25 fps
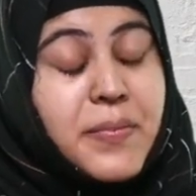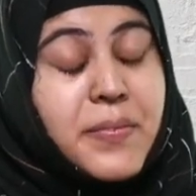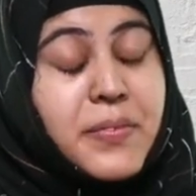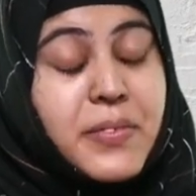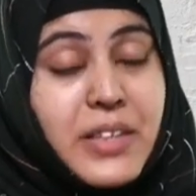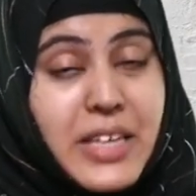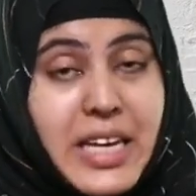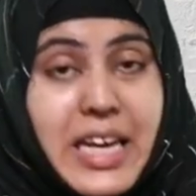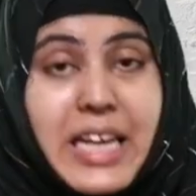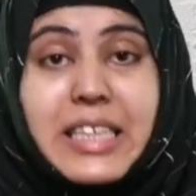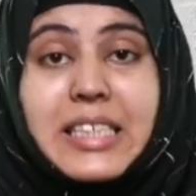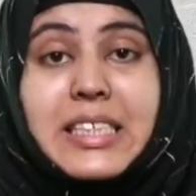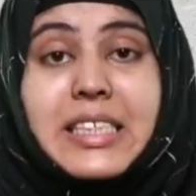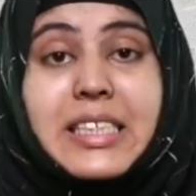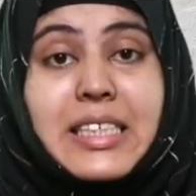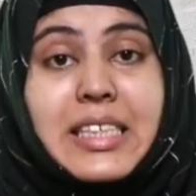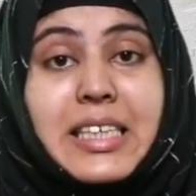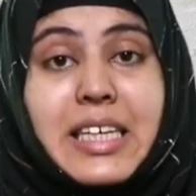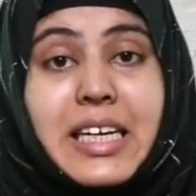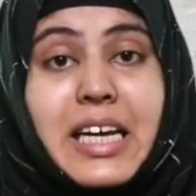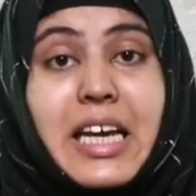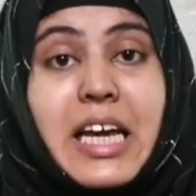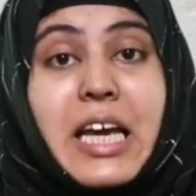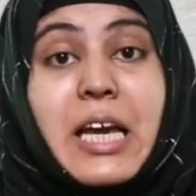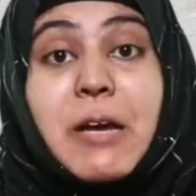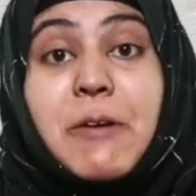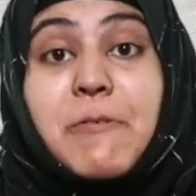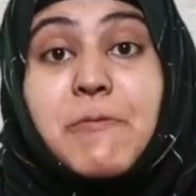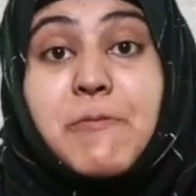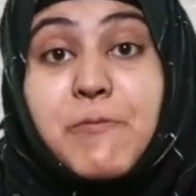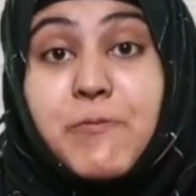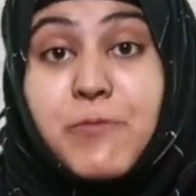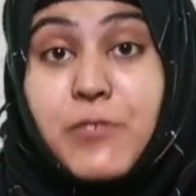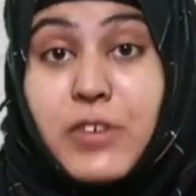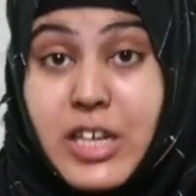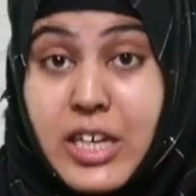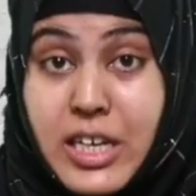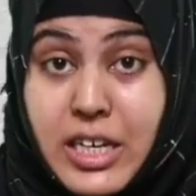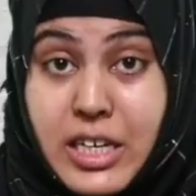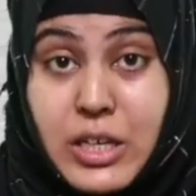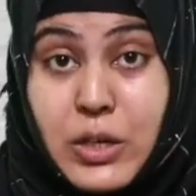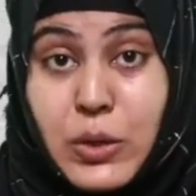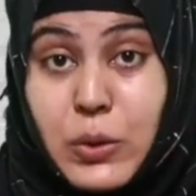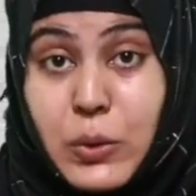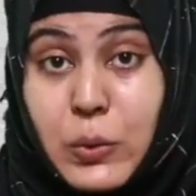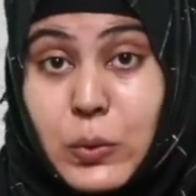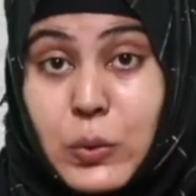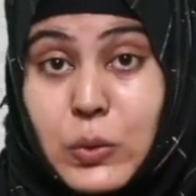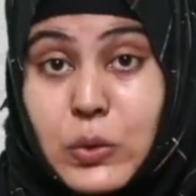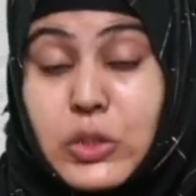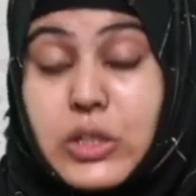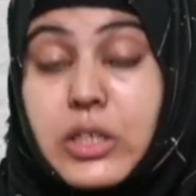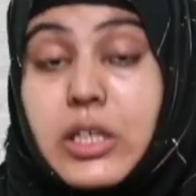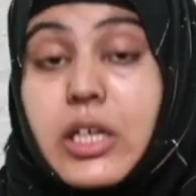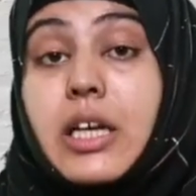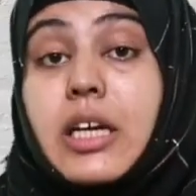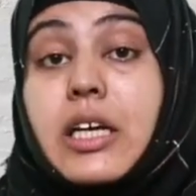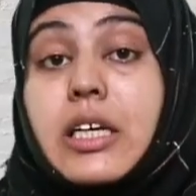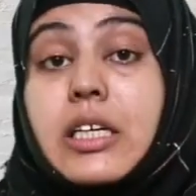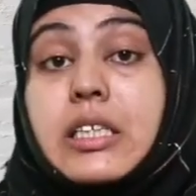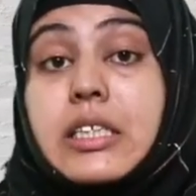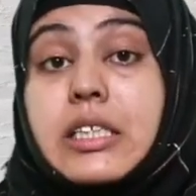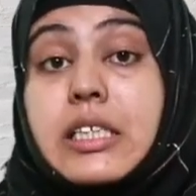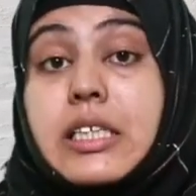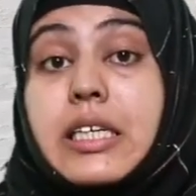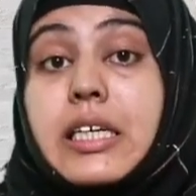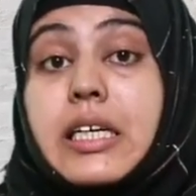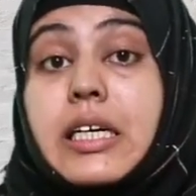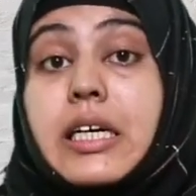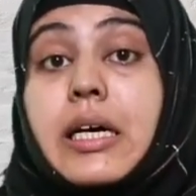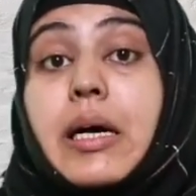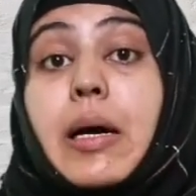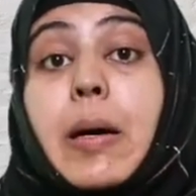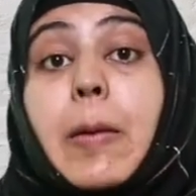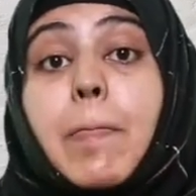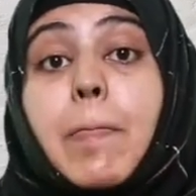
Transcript: Yes, we use the